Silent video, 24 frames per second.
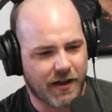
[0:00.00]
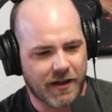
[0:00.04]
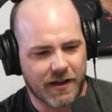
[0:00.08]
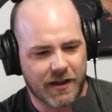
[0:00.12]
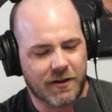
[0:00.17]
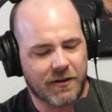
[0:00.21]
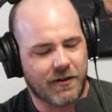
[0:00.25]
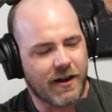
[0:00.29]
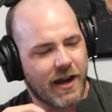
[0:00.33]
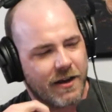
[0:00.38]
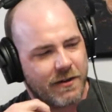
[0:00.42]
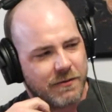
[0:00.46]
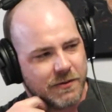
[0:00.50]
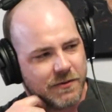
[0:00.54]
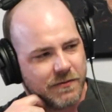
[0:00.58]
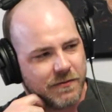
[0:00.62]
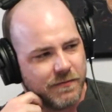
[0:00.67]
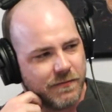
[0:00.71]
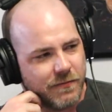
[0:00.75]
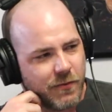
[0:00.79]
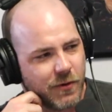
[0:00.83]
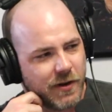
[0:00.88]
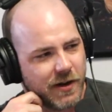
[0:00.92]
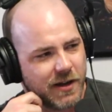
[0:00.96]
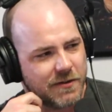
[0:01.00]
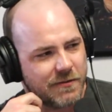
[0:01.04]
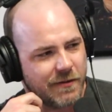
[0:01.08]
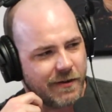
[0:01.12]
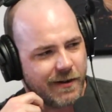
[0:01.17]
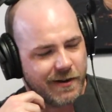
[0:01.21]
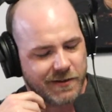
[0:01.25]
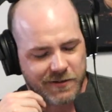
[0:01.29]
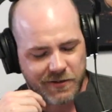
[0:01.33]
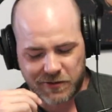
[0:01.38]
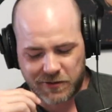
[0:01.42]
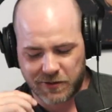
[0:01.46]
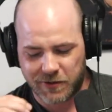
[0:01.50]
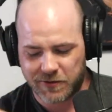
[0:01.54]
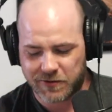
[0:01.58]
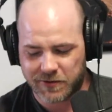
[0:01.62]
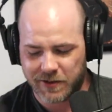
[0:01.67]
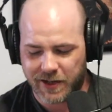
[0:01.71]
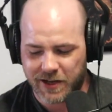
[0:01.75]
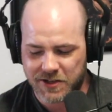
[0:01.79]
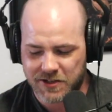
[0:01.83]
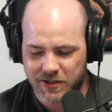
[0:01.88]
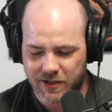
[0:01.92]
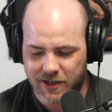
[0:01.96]
Interact with Fort Dodge Fine Arts
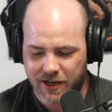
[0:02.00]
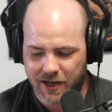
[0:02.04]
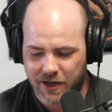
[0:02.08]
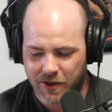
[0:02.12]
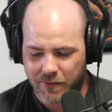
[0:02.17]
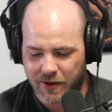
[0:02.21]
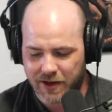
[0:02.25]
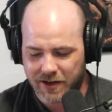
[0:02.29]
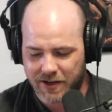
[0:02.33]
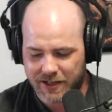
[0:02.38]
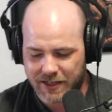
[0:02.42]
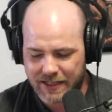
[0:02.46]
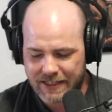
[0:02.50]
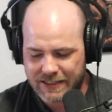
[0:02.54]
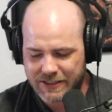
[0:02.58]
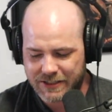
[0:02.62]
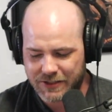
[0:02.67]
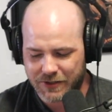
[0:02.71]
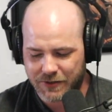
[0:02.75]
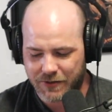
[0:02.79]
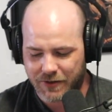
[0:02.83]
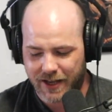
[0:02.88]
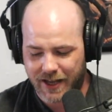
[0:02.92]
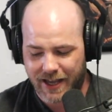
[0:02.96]
Association any way you need to.